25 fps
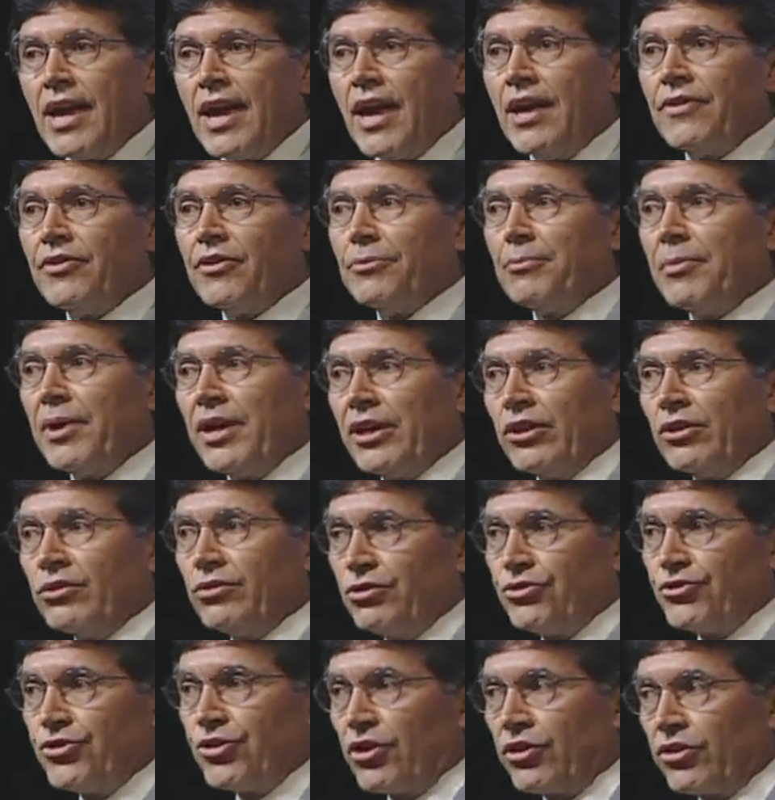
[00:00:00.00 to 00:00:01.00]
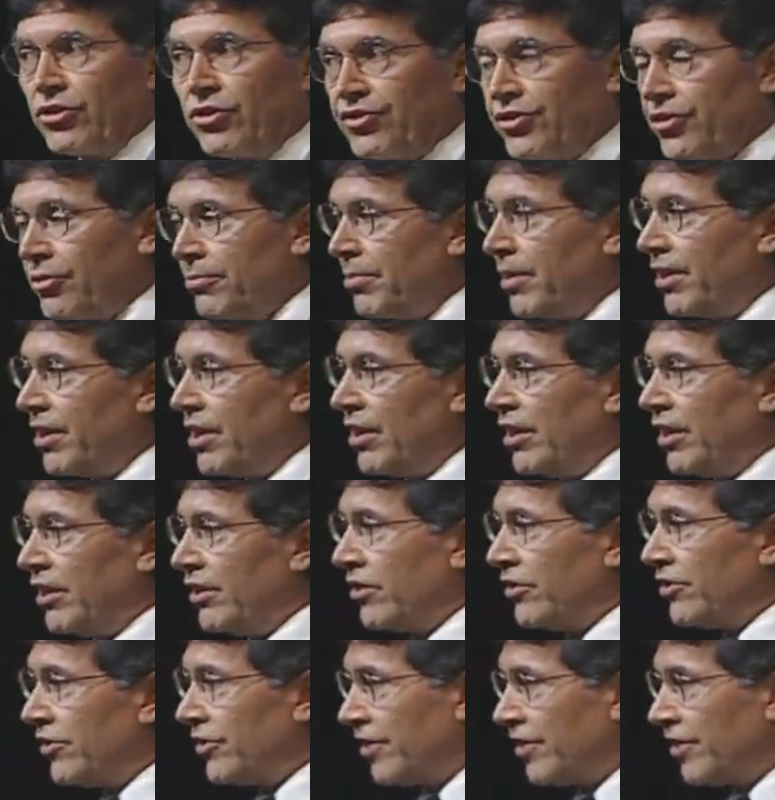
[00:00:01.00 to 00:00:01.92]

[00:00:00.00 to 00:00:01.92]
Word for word: and the medical journals are beginning to